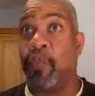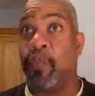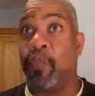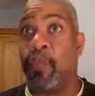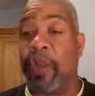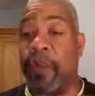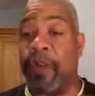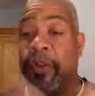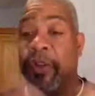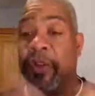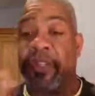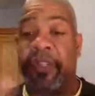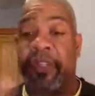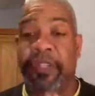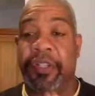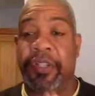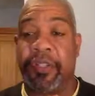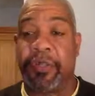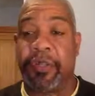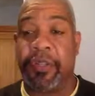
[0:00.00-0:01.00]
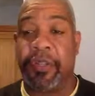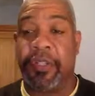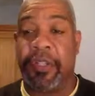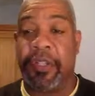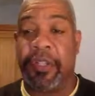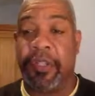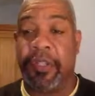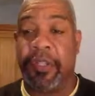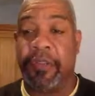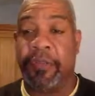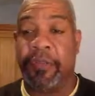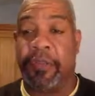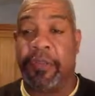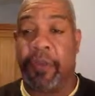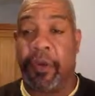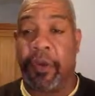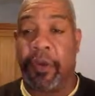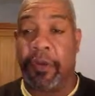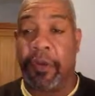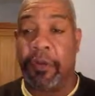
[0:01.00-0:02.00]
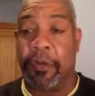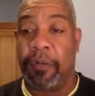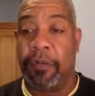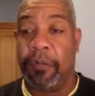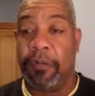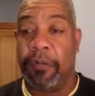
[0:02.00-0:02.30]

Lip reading: Currency is used for